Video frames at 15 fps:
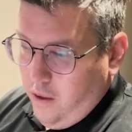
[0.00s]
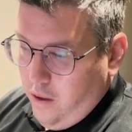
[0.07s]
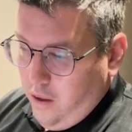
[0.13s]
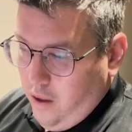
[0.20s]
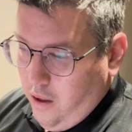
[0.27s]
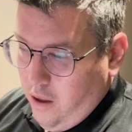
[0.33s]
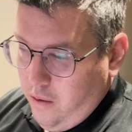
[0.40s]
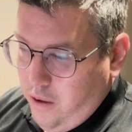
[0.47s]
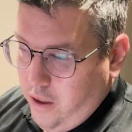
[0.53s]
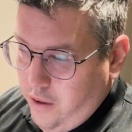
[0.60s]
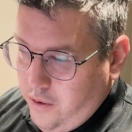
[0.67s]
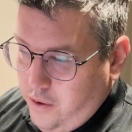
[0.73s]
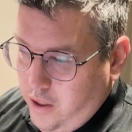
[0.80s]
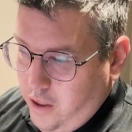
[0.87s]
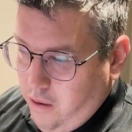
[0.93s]
Uh, you
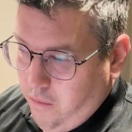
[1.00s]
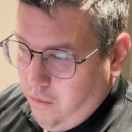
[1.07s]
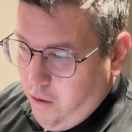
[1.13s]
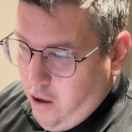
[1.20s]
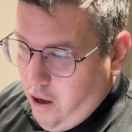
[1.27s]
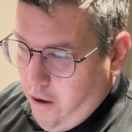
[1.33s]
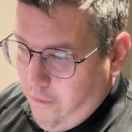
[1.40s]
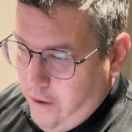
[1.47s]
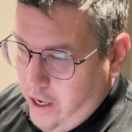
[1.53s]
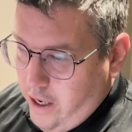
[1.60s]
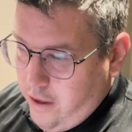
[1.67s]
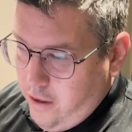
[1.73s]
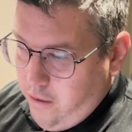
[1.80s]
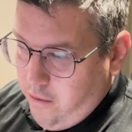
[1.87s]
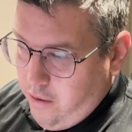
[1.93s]
can see the raw
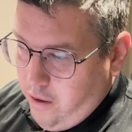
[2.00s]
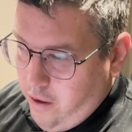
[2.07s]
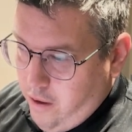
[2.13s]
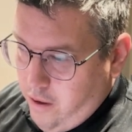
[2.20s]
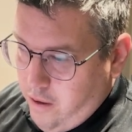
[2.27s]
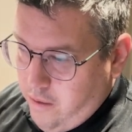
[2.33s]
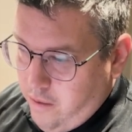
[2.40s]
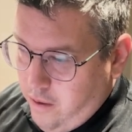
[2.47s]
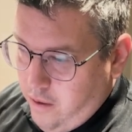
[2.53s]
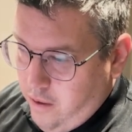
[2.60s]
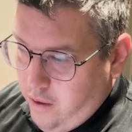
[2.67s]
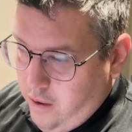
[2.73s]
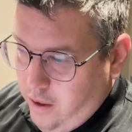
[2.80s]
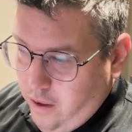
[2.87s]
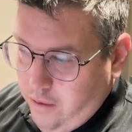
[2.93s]
value there.
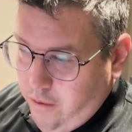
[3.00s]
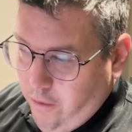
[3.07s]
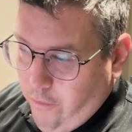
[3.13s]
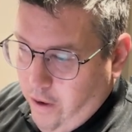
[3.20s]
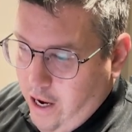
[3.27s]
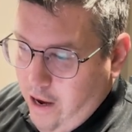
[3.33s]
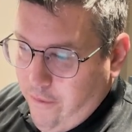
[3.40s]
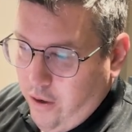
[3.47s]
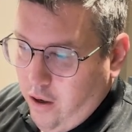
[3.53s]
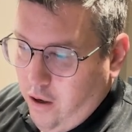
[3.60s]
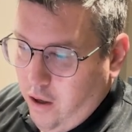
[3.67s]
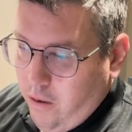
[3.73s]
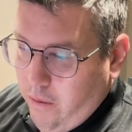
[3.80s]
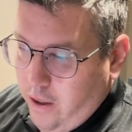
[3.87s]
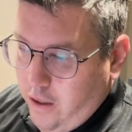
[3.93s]
It's, if I have it
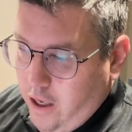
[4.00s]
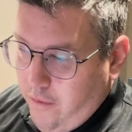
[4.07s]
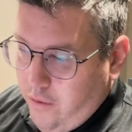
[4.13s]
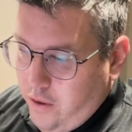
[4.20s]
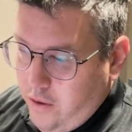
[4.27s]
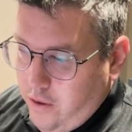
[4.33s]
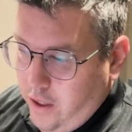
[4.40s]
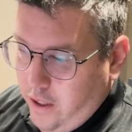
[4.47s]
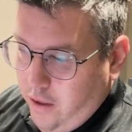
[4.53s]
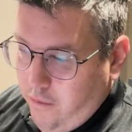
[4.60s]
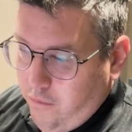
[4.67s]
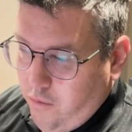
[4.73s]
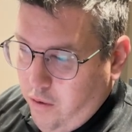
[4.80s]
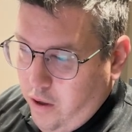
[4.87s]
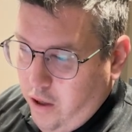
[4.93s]
all the way left, it's
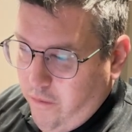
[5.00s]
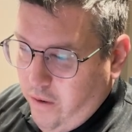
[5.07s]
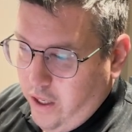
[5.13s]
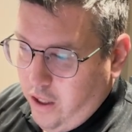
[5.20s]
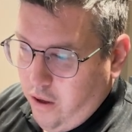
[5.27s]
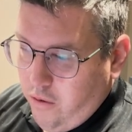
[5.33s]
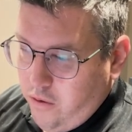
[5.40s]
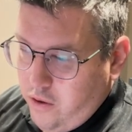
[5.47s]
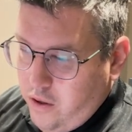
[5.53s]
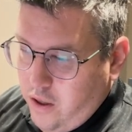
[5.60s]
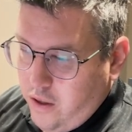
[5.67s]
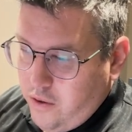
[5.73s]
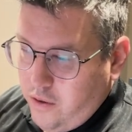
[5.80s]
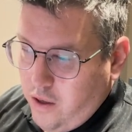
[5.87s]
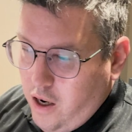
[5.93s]
negative one. If I go
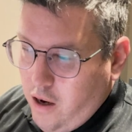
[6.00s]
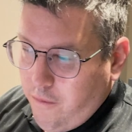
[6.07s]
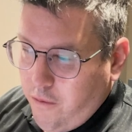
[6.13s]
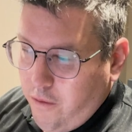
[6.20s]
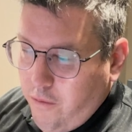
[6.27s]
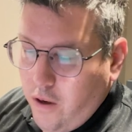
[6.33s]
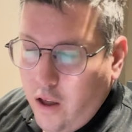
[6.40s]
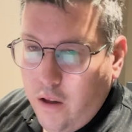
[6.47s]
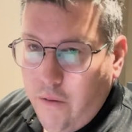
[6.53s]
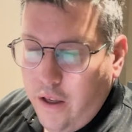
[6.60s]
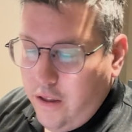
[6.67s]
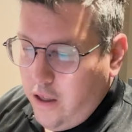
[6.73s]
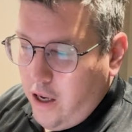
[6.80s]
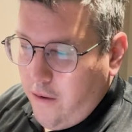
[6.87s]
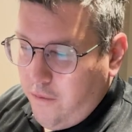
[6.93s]
just off of all the
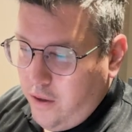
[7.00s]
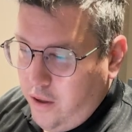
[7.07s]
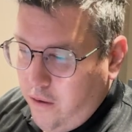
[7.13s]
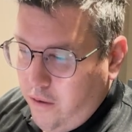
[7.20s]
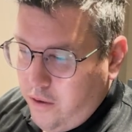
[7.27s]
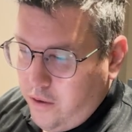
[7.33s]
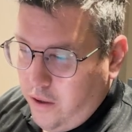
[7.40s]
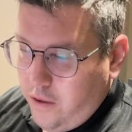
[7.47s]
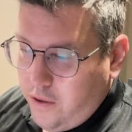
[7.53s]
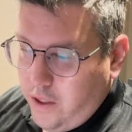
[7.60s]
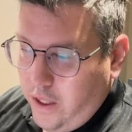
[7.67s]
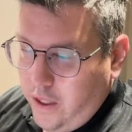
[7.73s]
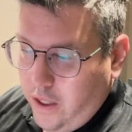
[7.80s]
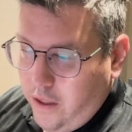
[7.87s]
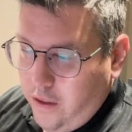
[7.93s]
way left, you know, it starts
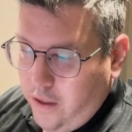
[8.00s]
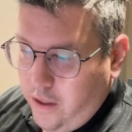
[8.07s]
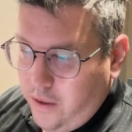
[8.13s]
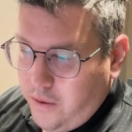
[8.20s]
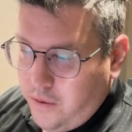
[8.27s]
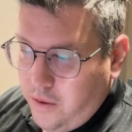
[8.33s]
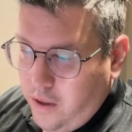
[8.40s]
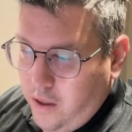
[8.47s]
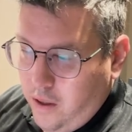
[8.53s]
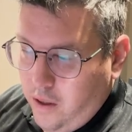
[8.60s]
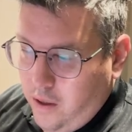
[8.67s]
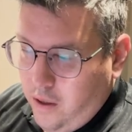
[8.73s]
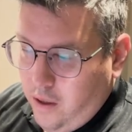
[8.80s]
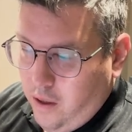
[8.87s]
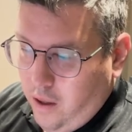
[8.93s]
getting into these,
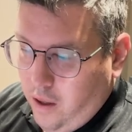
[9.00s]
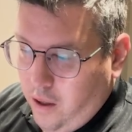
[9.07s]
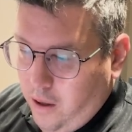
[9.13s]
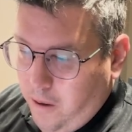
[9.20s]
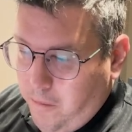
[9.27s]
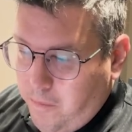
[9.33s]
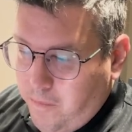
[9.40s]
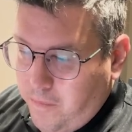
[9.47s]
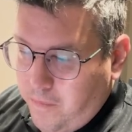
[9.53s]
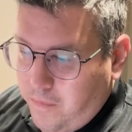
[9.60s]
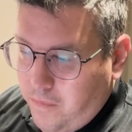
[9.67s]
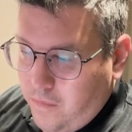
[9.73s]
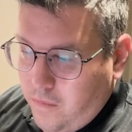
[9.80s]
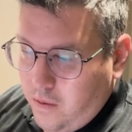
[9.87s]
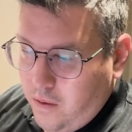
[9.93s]
um,
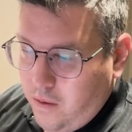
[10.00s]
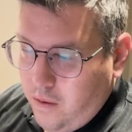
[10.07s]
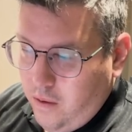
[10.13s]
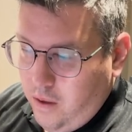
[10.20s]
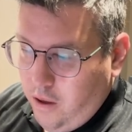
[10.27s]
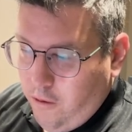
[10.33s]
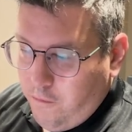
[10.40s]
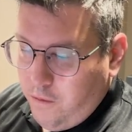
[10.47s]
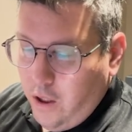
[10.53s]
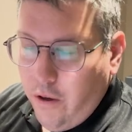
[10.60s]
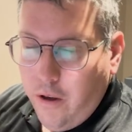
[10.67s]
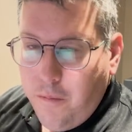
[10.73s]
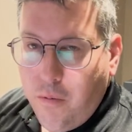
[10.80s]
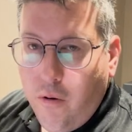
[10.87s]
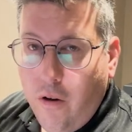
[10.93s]
you know,
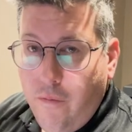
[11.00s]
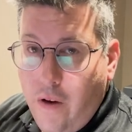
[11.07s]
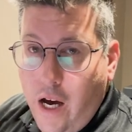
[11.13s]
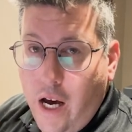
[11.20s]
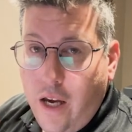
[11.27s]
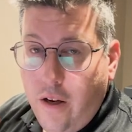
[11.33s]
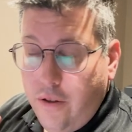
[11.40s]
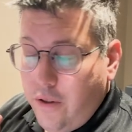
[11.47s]
floating point values.